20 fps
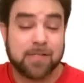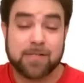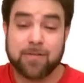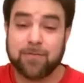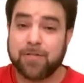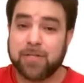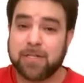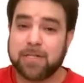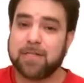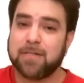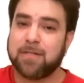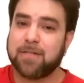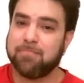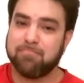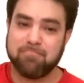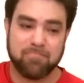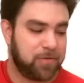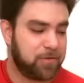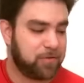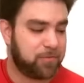So
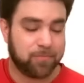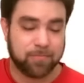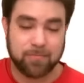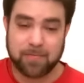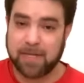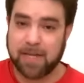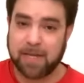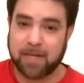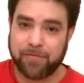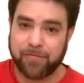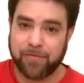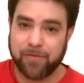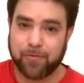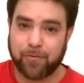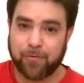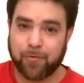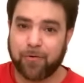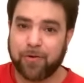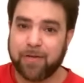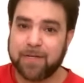just, you know, take a few
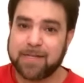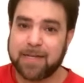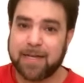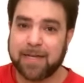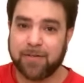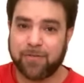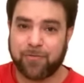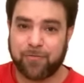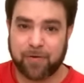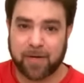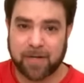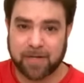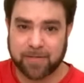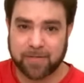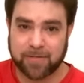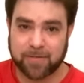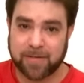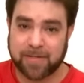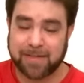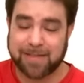chords and try
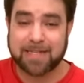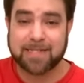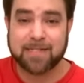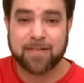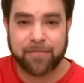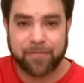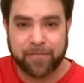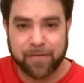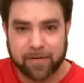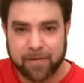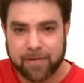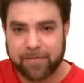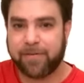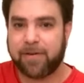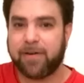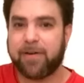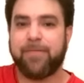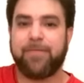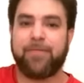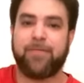to do it. That's the very,
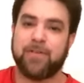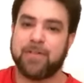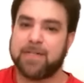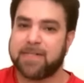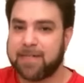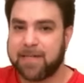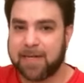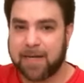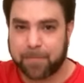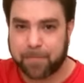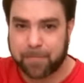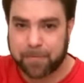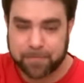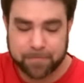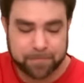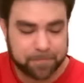very first step.